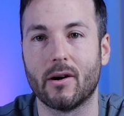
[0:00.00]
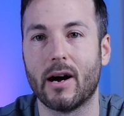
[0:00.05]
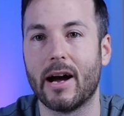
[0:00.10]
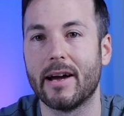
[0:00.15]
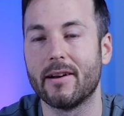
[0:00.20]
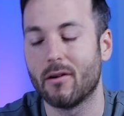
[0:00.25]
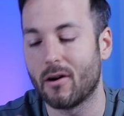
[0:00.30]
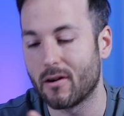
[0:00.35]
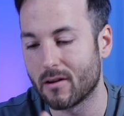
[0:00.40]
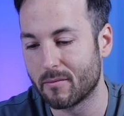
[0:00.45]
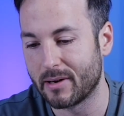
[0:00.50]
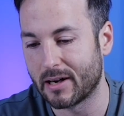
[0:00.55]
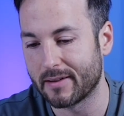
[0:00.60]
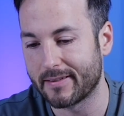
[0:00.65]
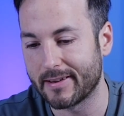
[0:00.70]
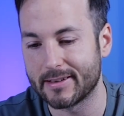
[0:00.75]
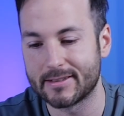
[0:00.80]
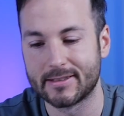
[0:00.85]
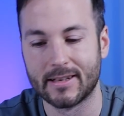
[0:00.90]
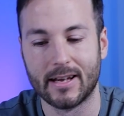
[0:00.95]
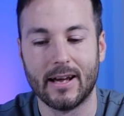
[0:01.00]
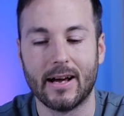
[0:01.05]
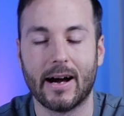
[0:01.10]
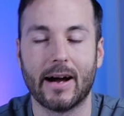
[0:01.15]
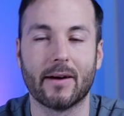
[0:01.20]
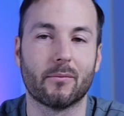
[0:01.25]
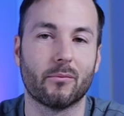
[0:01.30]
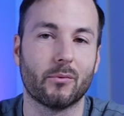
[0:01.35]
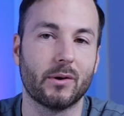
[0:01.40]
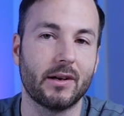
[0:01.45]
I know all about this. I
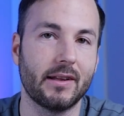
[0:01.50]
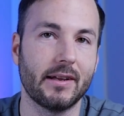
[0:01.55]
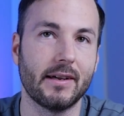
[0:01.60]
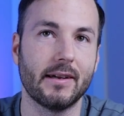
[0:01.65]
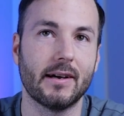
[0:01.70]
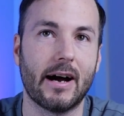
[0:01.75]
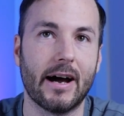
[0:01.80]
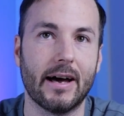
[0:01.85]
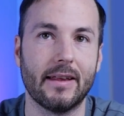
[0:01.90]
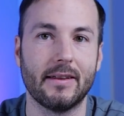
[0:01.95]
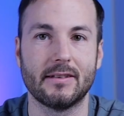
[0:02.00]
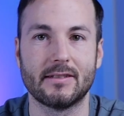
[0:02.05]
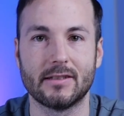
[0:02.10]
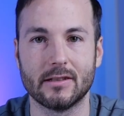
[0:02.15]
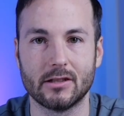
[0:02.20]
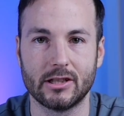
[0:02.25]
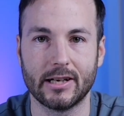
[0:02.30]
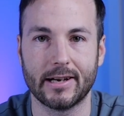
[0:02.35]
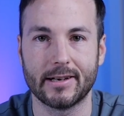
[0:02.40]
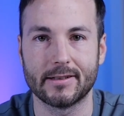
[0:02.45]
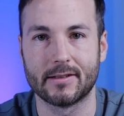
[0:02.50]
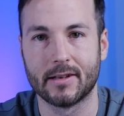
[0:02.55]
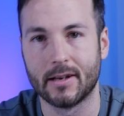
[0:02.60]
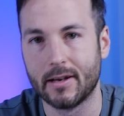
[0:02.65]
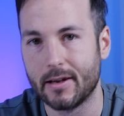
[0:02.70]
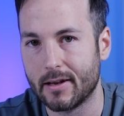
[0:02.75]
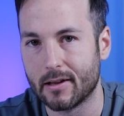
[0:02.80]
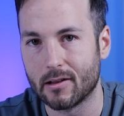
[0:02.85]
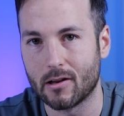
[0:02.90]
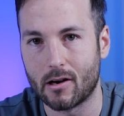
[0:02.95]
really highly suggest
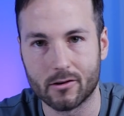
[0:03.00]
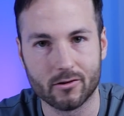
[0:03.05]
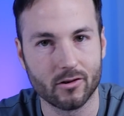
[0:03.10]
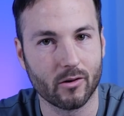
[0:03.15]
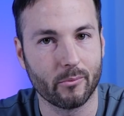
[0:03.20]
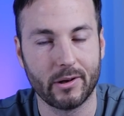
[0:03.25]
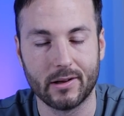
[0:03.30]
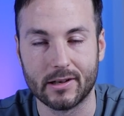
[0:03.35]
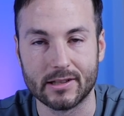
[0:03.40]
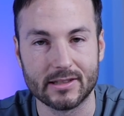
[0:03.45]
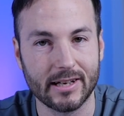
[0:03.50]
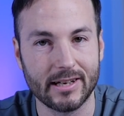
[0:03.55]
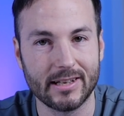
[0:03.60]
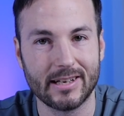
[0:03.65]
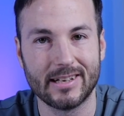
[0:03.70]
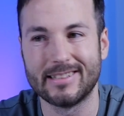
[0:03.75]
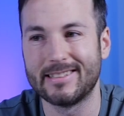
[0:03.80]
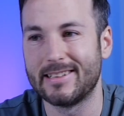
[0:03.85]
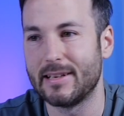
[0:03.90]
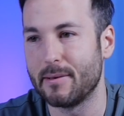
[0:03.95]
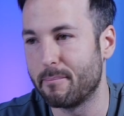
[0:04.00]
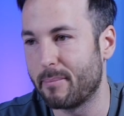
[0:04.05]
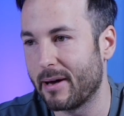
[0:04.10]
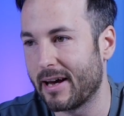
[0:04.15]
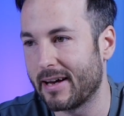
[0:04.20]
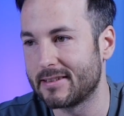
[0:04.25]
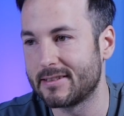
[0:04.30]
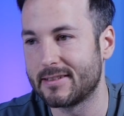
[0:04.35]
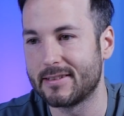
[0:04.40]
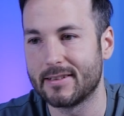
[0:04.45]
long-term real estate. It is the
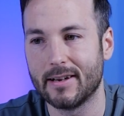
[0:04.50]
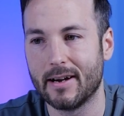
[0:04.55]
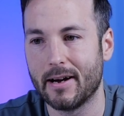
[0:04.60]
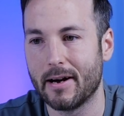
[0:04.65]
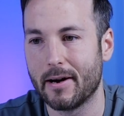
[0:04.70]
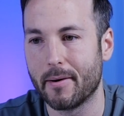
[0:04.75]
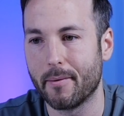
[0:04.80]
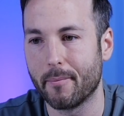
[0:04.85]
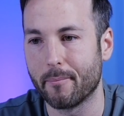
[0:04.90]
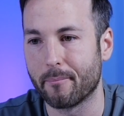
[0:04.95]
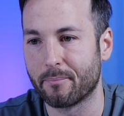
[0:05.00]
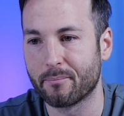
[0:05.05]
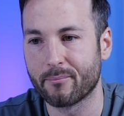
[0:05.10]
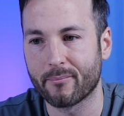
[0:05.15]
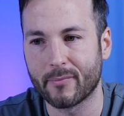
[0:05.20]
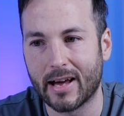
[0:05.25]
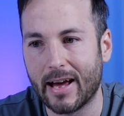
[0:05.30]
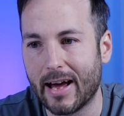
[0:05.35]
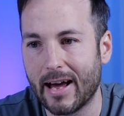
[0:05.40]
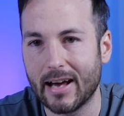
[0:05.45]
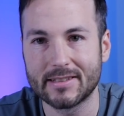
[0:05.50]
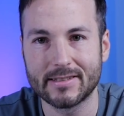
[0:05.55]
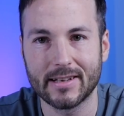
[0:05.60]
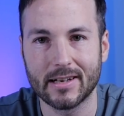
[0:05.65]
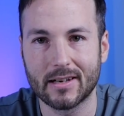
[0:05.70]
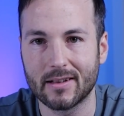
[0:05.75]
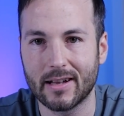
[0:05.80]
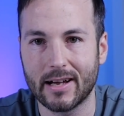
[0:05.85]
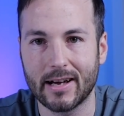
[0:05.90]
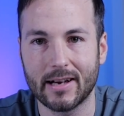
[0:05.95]
best
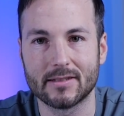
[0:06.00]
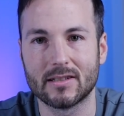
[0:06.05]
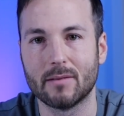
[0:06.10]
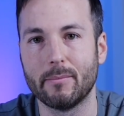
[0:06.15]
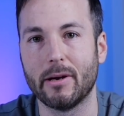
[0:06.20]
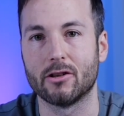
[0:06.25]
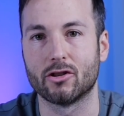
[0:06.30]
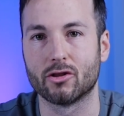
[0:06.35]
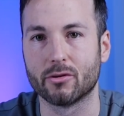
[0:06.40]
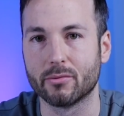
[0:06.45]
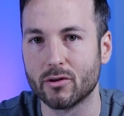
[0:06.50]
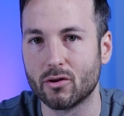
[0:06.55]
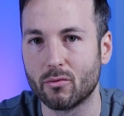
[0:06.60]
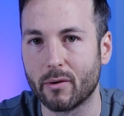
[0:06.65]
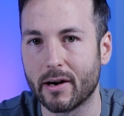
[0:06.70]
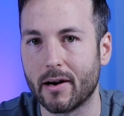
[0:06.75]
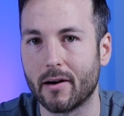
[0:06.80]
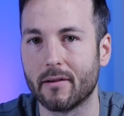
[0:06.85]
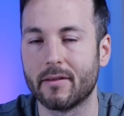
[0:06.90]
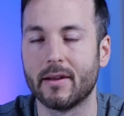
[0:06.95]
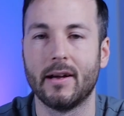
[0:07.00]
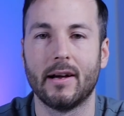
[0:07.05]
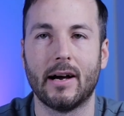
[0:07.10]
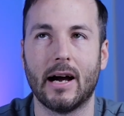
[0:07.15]
asset class to make true wealth.